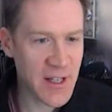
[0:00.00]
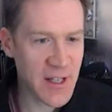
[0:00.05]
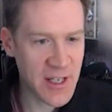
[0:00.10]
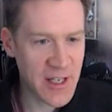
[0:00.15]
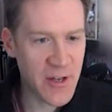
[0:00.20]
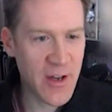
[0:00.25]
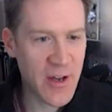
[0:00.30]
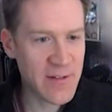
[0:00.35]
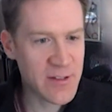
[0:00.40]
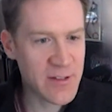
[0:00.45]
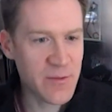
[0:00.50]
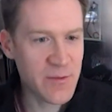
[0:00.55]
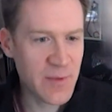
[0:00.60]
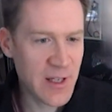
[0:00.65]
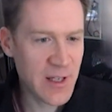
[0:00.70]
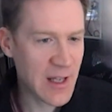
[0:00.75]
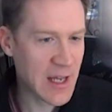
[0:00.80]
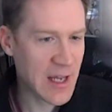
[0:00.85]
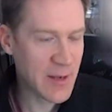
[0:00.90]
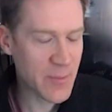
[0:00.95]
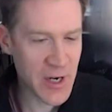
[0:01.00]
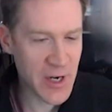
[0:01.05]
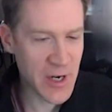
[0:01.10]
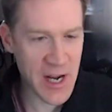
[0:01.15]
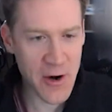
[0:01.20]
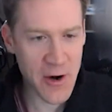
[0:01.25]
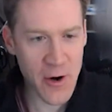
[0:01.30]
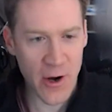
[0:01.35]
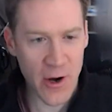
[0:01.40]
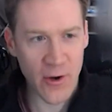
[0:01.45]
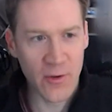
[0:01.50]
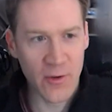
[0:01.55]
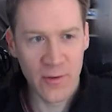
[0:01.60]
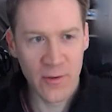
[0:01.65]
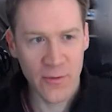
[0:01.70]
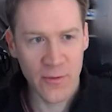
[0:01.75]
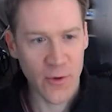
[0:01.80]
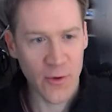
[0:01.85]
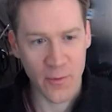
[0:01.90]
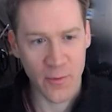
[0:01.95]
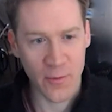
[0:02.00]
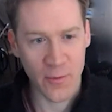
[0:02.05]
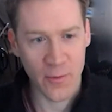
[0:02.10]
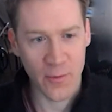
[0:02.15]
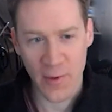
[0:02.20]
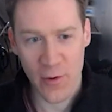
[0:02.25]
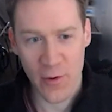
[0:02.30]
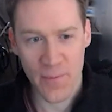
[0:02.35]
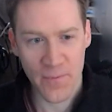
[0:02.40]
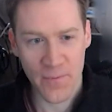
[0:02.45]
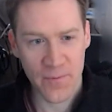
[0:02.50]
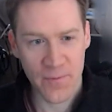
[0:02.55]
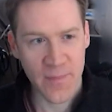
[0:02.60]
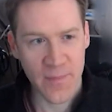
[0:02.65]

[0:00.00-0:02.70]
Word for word: like you have something like Monero or whatever,